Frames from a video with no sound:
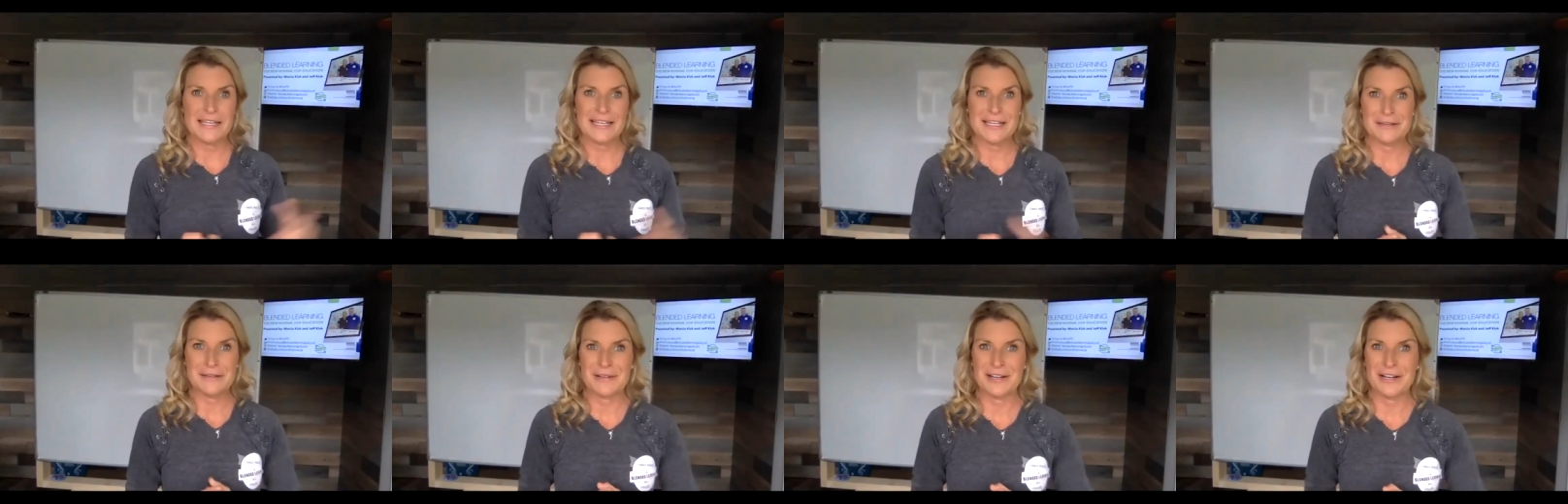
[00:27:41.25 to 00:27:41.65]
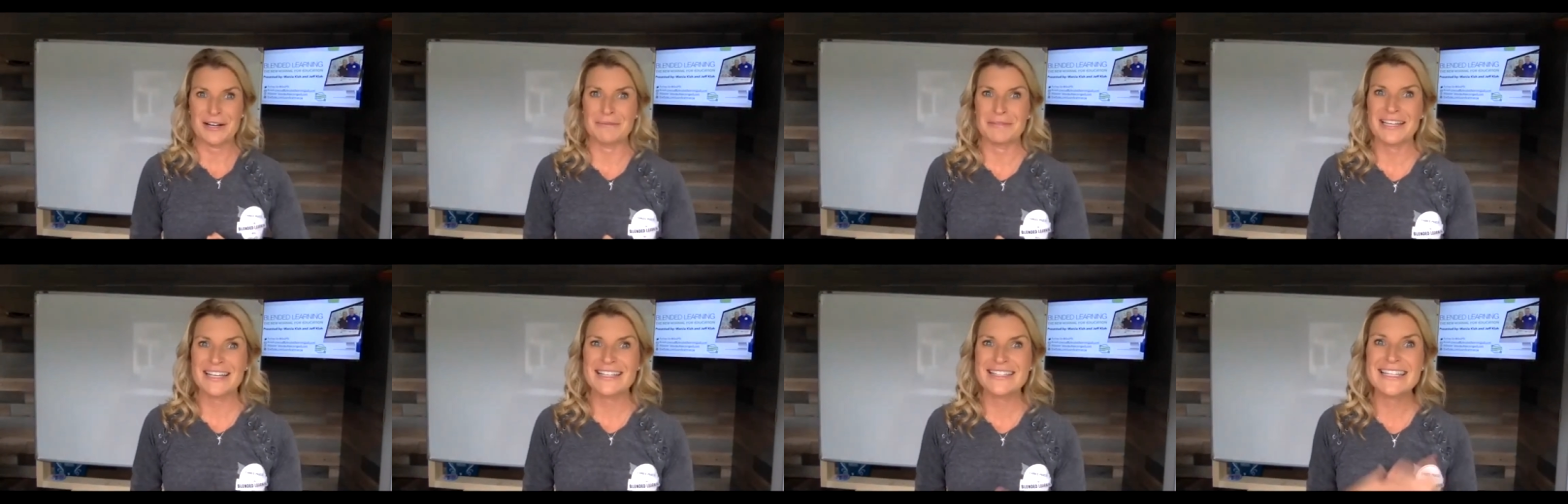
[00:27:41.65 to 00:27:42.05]
email
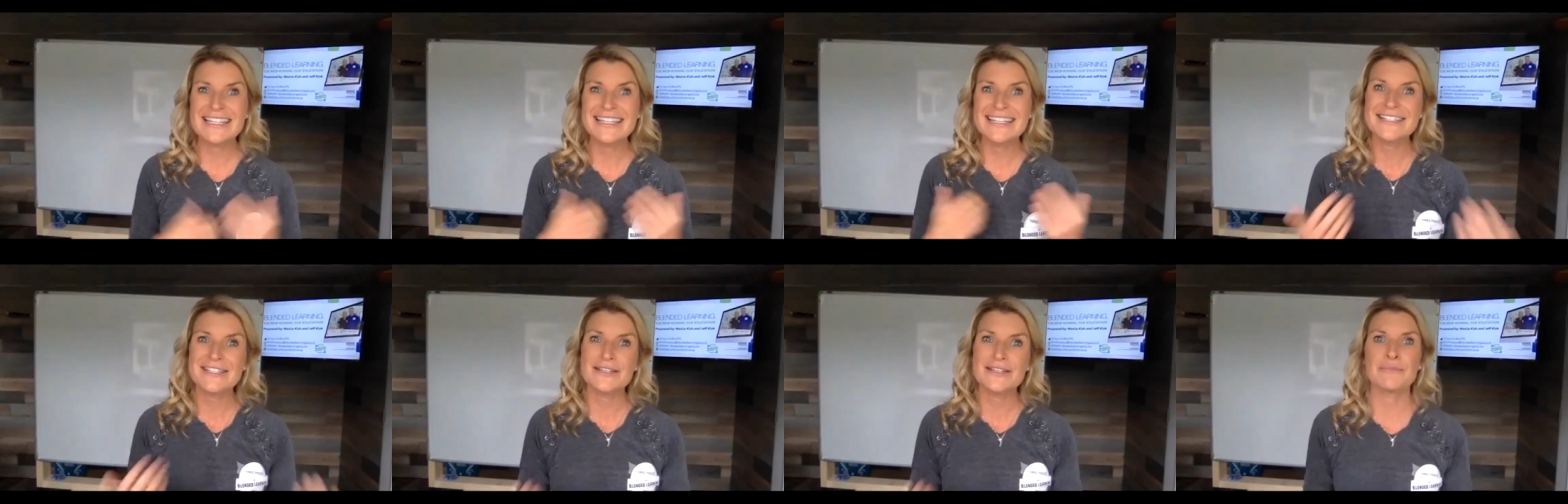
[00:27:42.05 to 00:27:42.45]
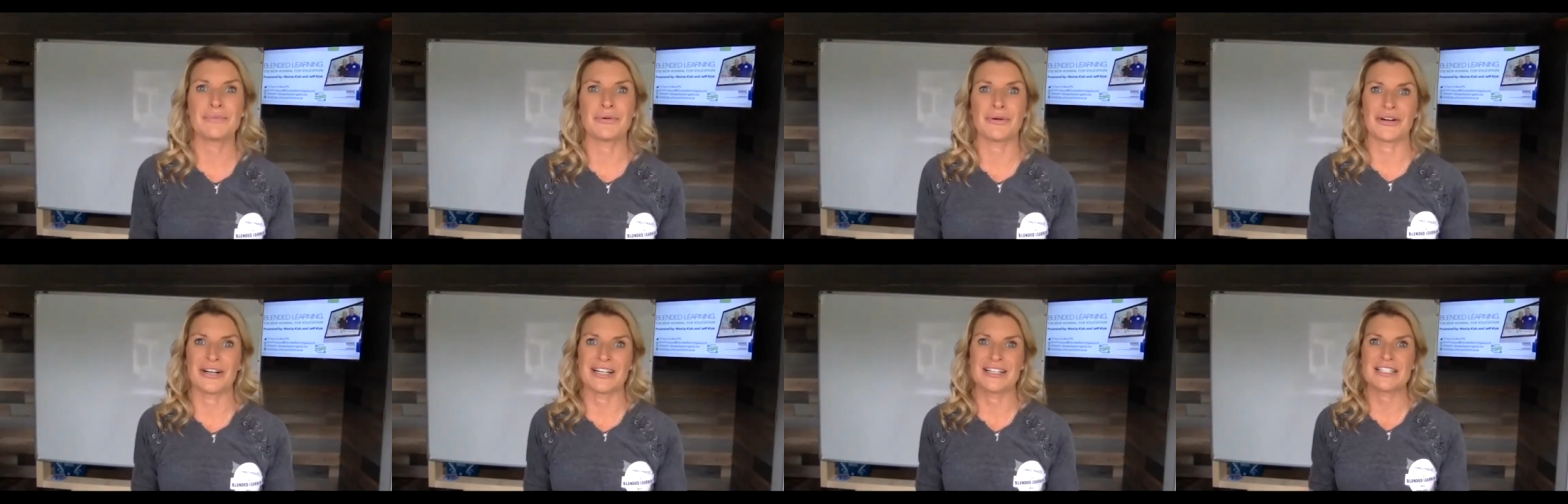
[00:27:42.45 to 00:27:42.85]
because it is
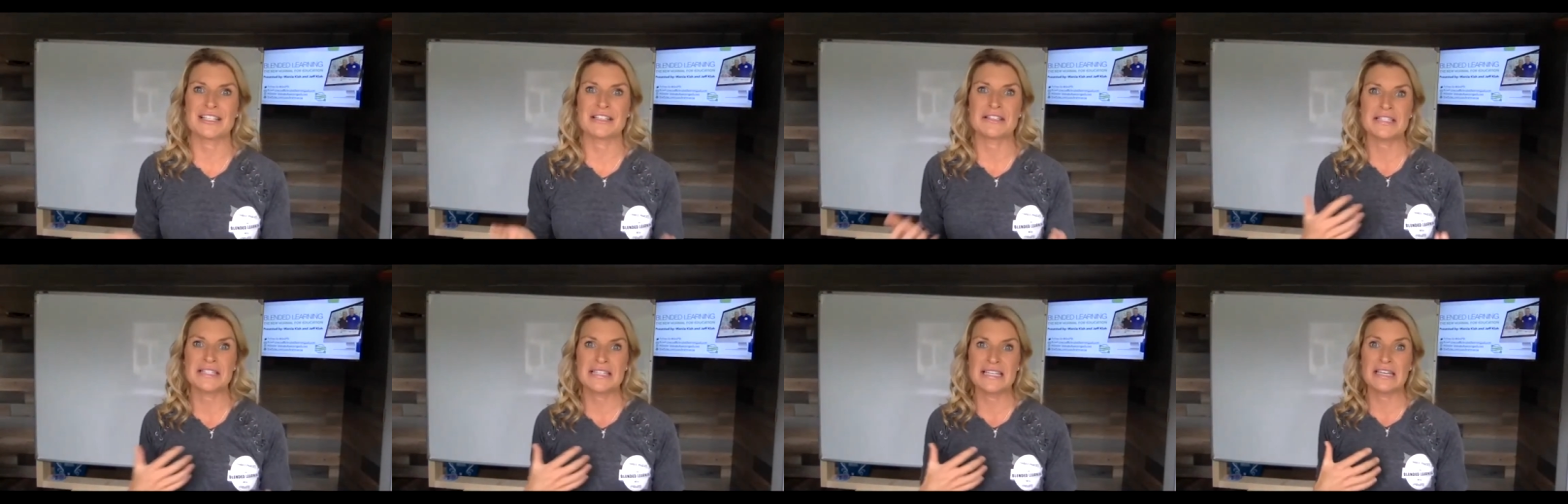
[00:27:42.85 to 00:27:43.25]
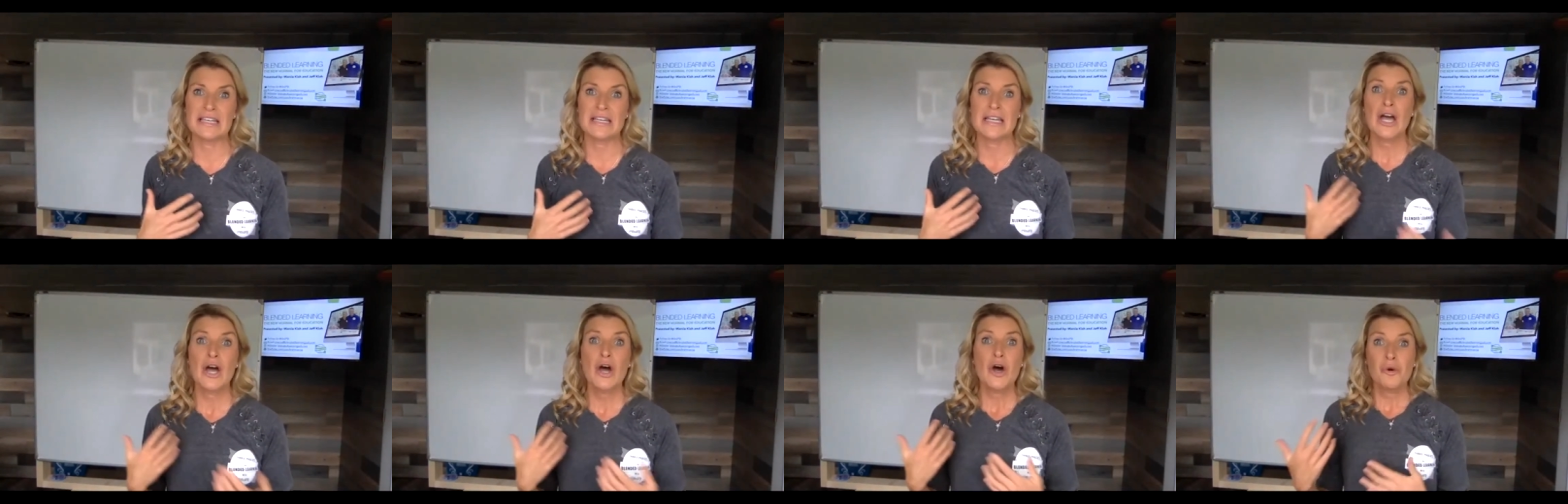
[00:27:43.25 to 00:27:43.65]
important to see